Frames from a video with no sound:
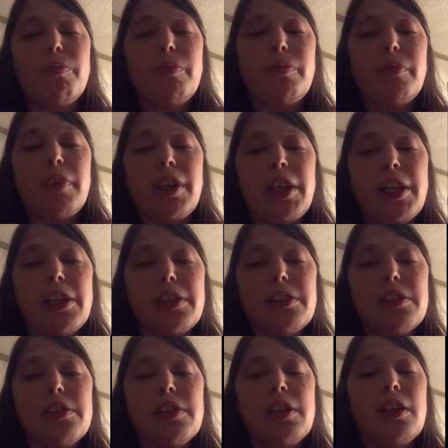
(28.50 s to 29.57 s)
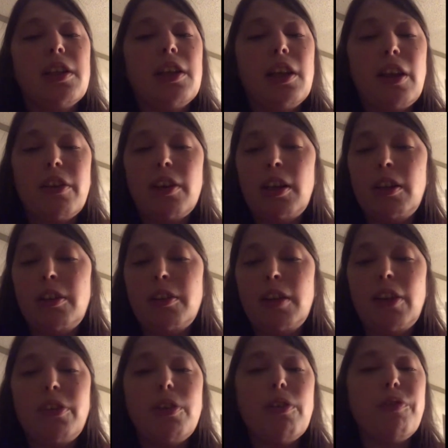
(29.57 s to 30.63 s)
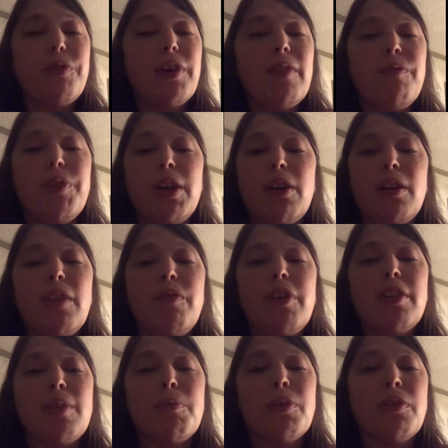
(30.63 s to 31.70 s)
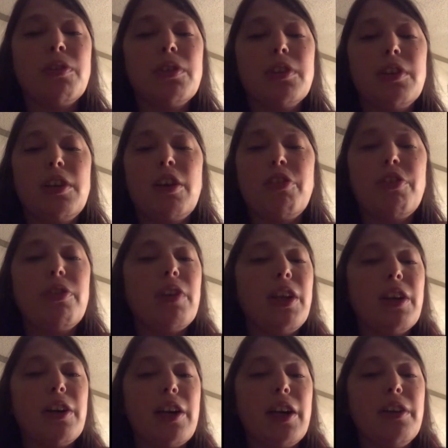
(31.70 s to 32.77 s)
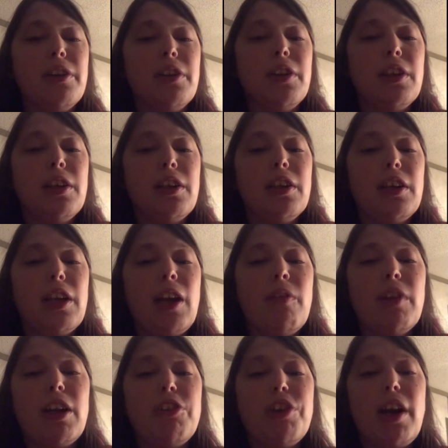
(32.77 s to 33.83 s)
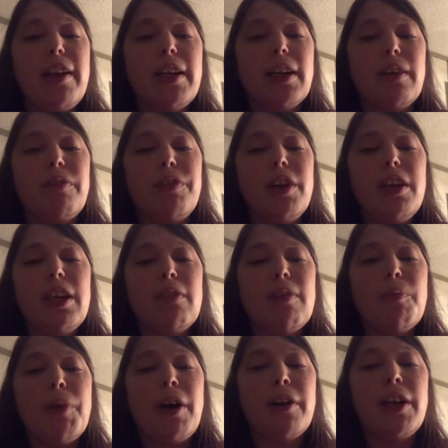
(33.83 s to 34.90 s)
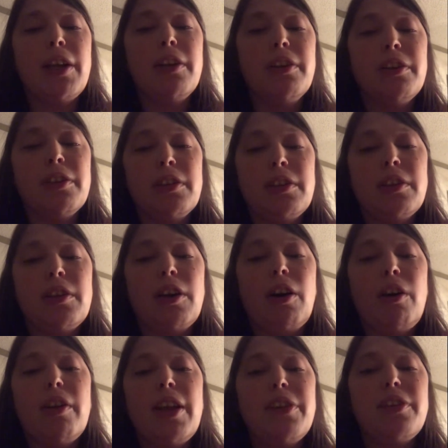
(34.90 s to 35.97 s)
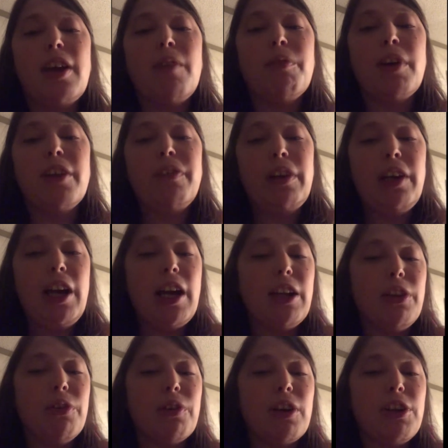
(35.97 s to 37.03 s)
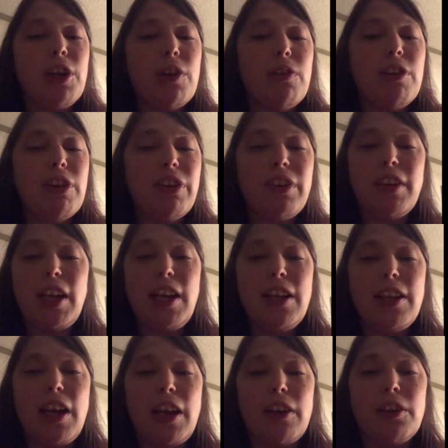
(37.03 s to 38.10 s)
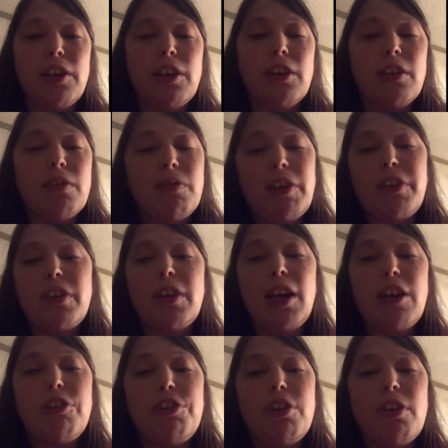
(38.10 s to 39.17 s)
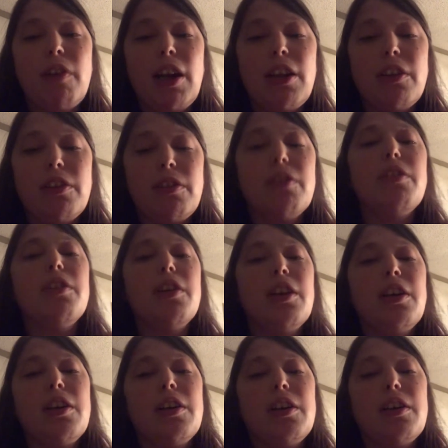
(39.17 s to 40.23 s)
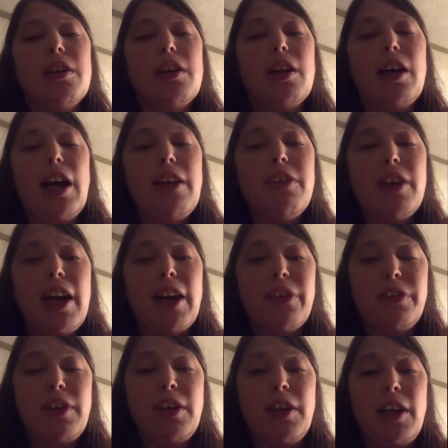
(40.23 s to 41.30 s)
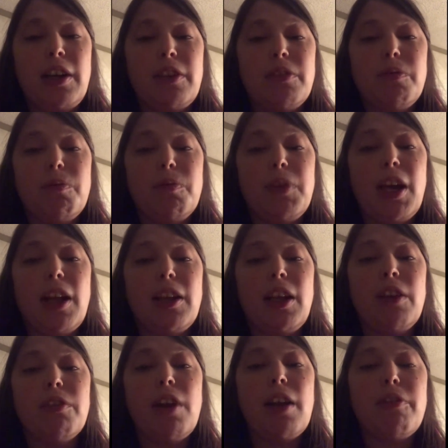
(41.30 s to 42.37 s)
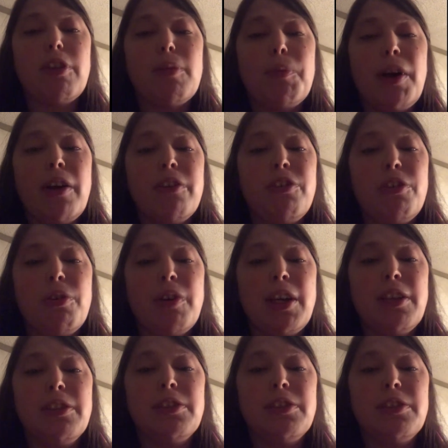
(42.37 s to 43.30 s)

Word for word: Like, it, it's, it's no fun feeling invisible. It's really not. And when I tried to confront them about it, all they said was, we're not ignoring you. You just stand there, which is not true. I, I text in there, yet they don't even respond to it.